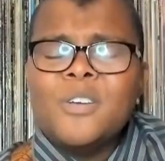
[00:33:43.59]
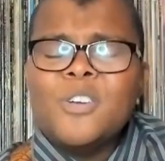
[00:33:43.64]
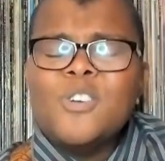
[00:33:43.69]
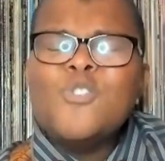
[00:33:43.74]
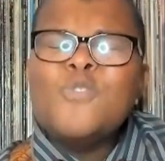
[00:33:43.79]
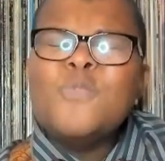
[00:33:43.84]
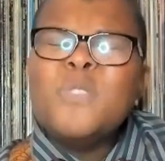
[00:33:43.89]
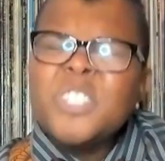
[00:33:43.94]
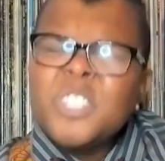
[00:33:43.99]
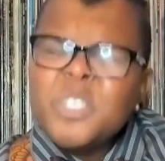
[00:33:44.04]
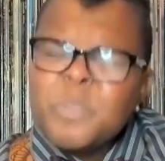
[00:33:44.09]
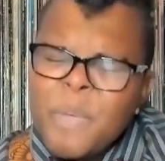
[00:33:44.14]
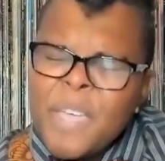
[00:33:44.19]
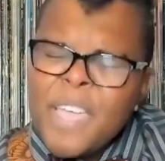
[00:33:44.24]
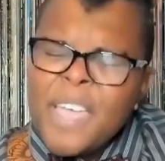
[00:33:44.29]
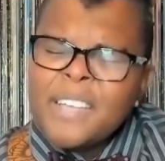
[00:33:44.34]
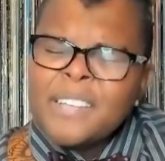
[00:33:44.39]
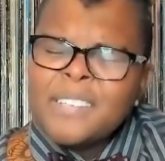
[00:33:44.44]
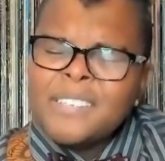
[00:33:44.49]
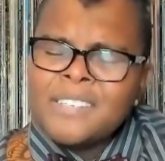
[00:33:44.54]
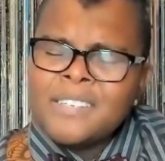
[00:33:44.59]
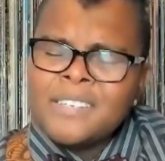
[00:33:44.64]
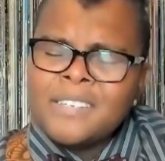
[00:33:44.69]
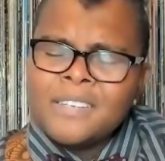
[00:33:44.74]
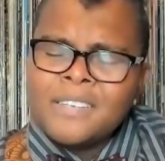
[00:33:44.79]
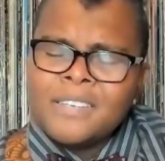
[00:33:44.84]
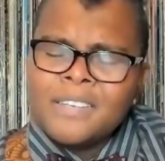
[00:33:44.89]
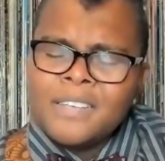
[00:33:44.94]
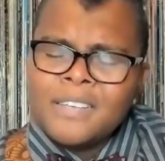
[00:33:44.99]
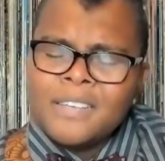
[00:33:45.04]
who respect
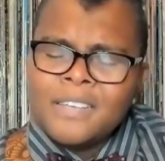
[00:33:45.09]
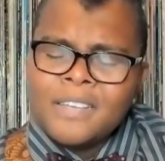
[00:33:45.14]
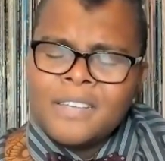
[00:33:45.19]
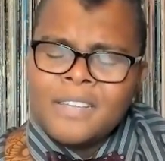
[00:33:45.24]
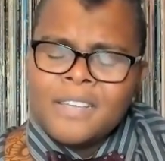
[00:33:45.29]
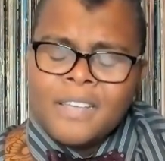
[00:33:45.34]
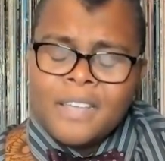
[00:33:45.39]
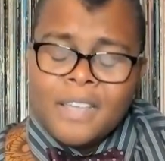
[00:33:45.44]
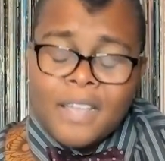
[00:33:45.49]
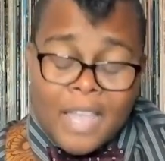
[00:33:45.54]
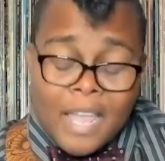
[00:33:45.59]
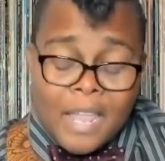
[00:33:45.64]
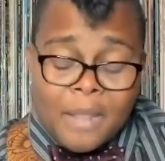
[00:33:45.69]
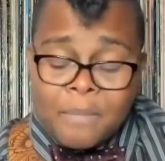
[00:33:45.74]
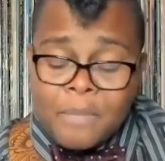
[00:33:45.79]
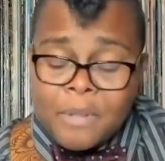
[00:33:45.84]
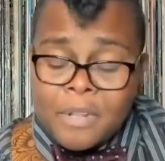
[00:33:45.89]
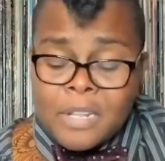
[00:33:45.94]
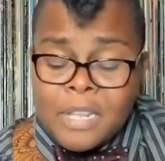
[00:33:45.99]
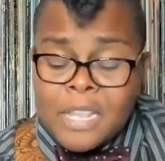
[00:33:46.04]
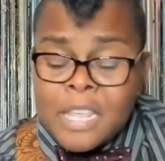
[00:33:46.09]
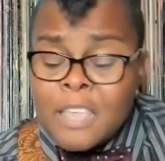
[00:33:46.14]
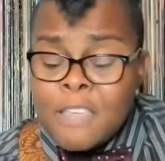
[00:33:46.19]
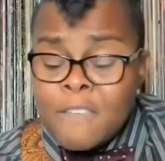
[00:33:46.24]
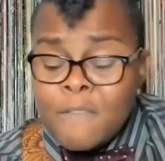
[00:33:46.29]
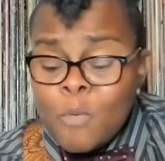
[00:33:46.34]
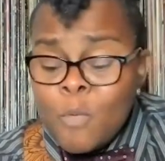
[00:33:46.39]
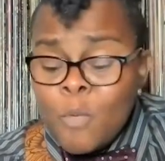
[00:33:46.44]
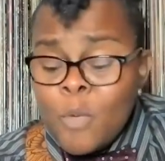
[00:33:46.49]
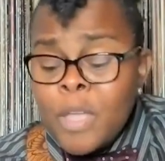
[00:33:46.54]
and
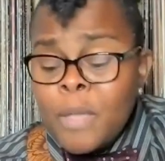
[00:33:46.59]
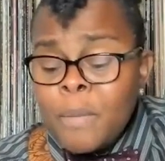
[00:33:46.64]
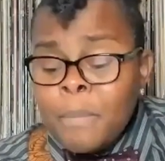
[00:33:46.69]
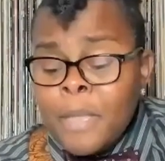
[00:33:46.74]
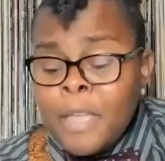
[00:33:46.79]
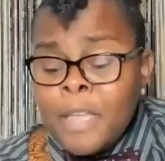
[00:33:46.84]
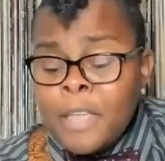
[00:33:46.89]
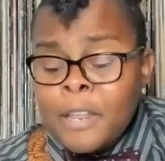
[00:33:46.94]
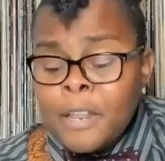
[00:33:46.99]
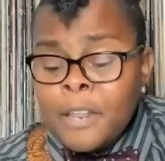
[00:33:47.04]
believe in women.